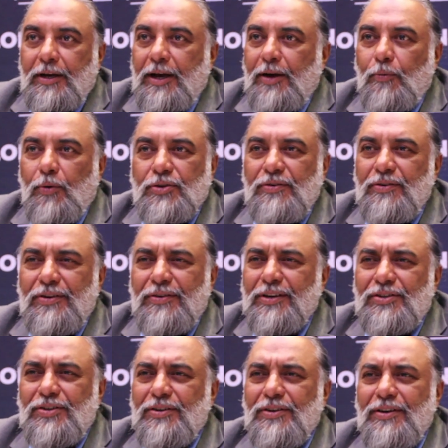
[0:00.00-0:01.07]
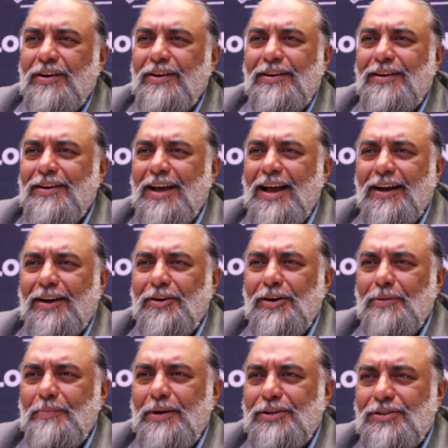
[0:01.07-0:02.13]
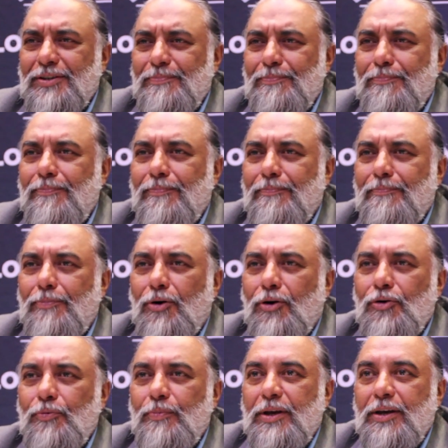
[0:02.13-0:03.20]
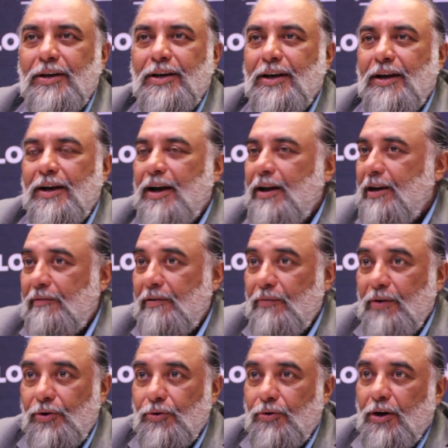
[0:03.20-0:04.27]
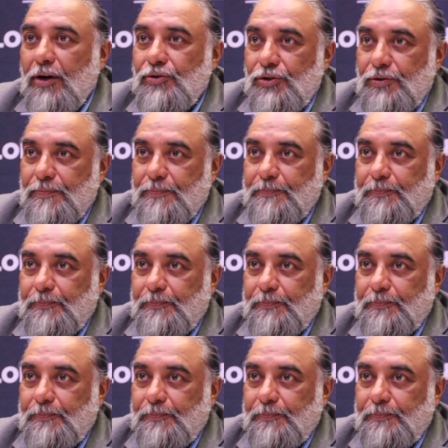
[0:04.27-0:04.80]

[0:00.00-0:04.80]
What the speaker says: I wasn't interested in academics. It bored me. Never went to college.